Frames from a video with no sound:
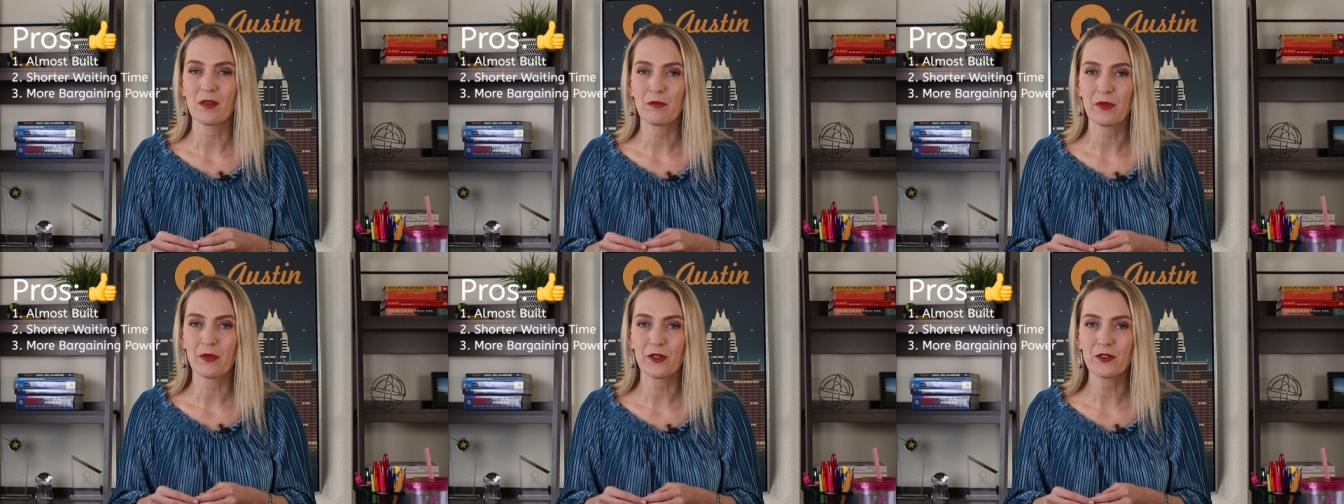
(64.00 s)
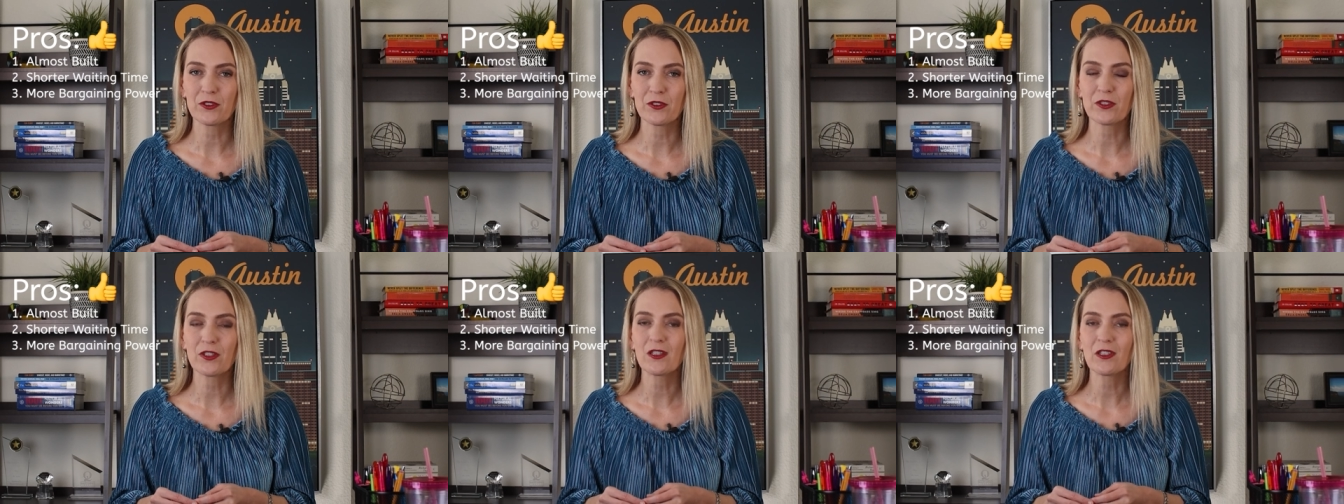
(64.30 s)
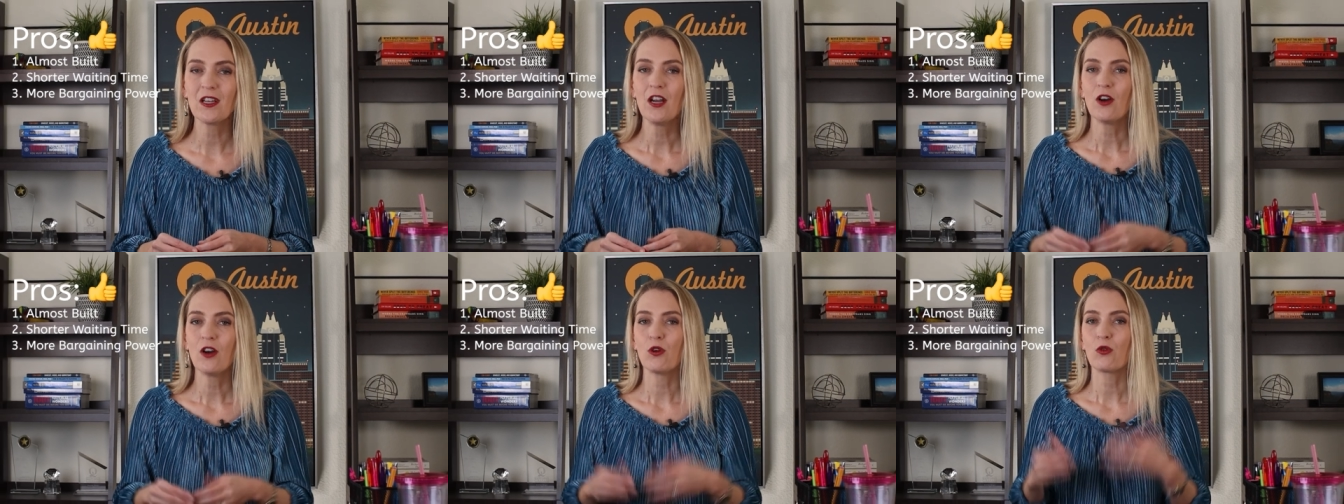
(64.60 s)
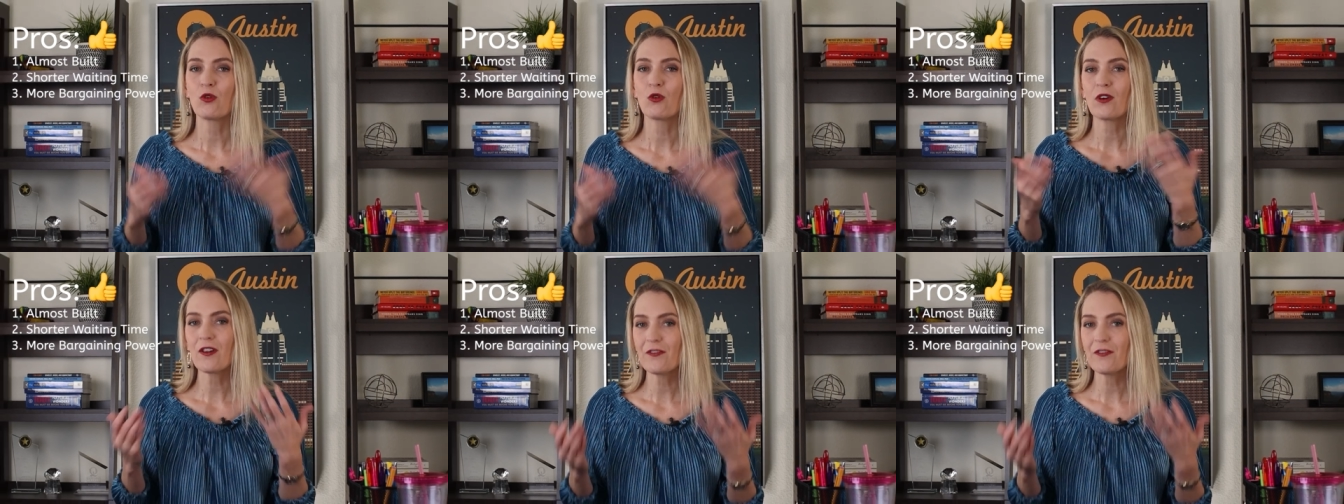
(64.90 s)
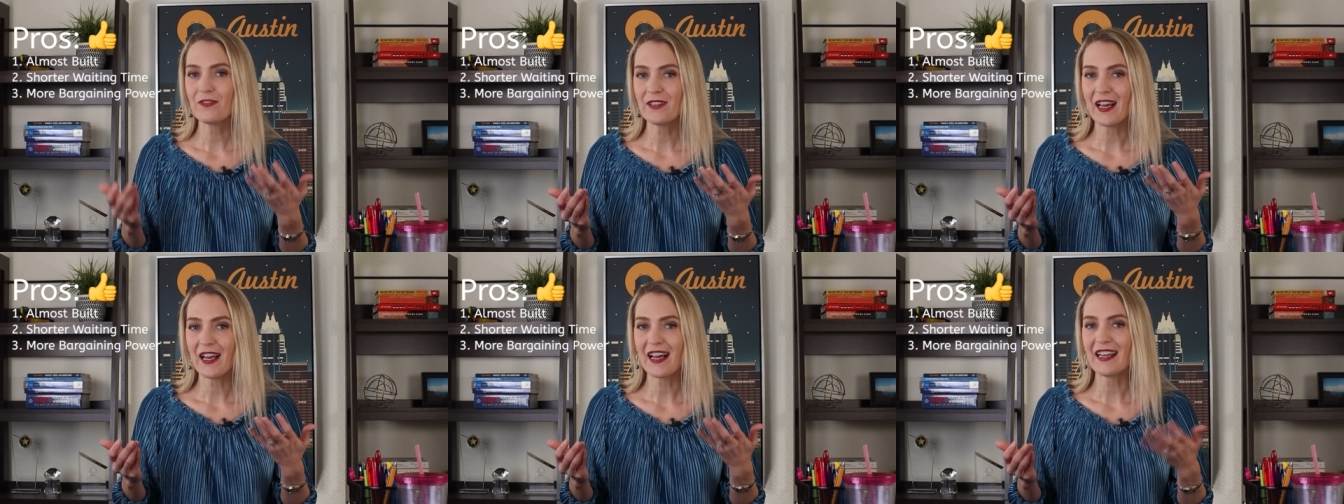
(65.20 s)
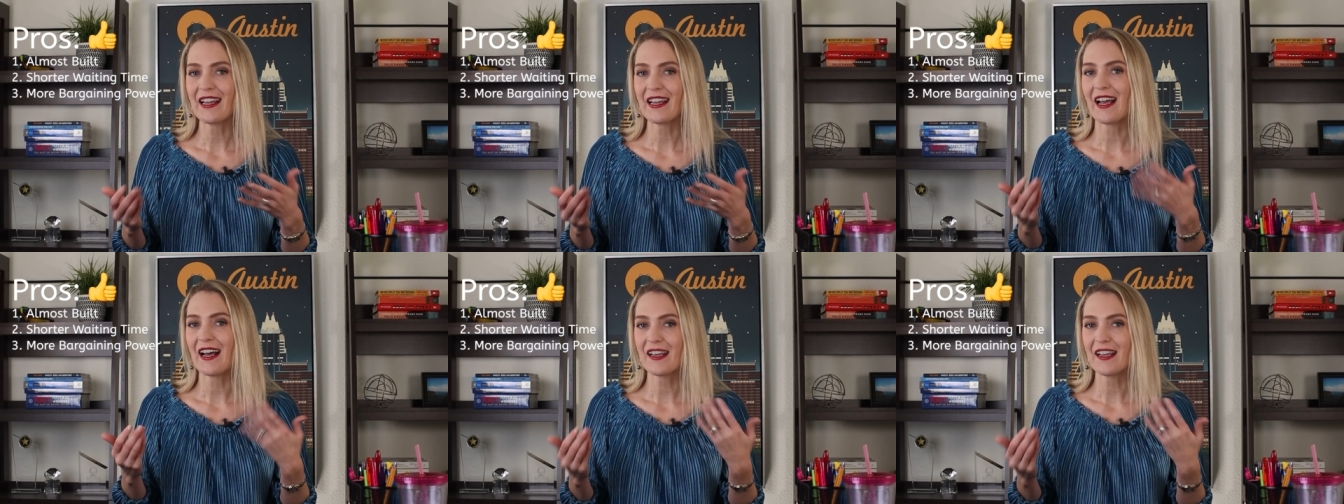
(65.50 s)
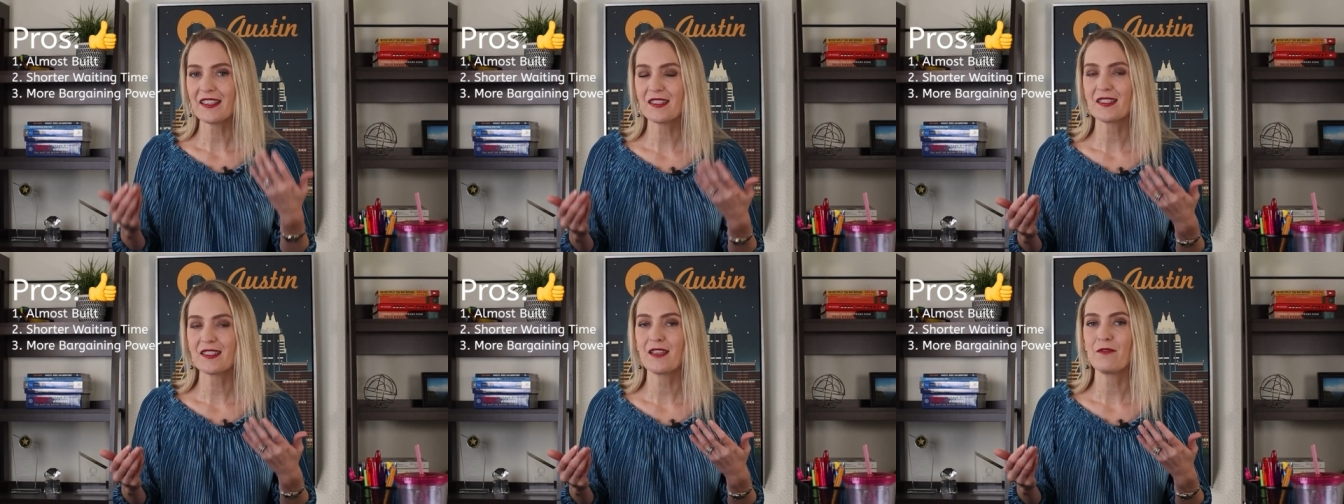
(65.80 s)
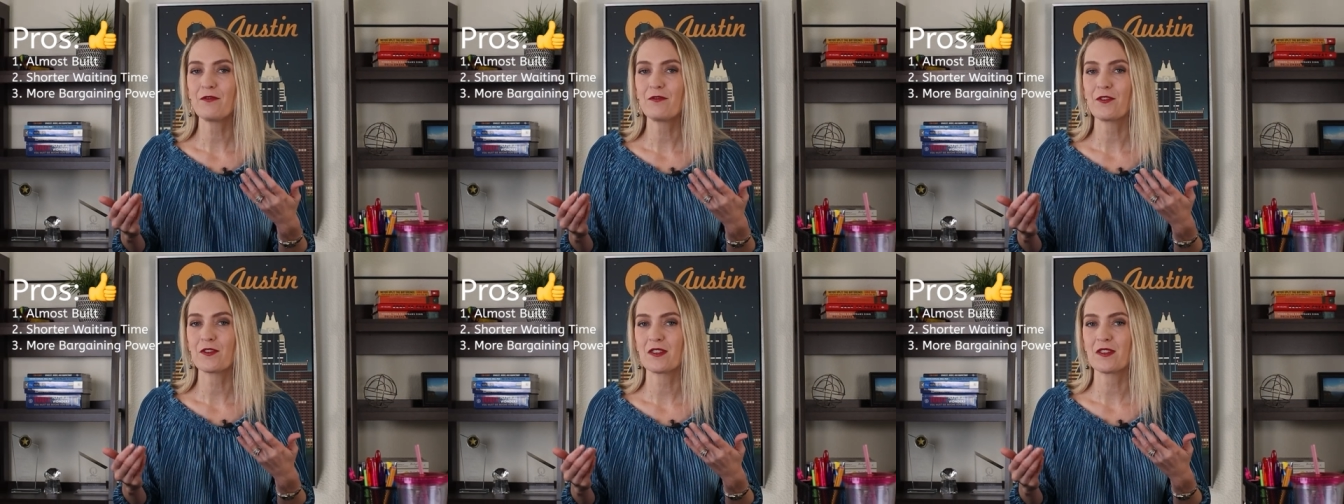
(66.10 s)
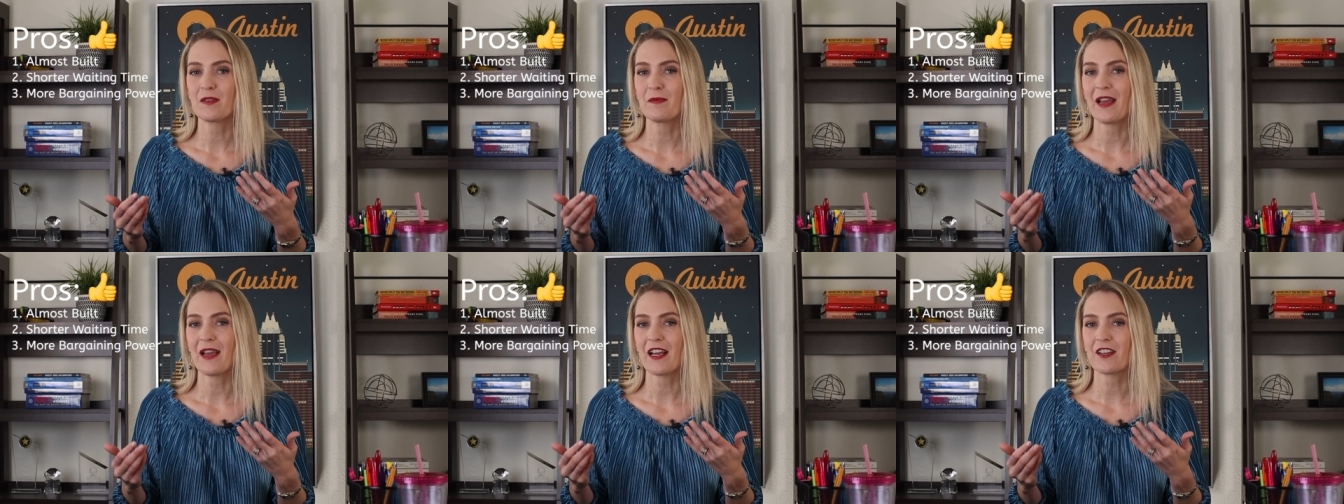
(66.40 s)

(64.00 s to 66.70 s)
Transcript: builder, or if not, ask them for some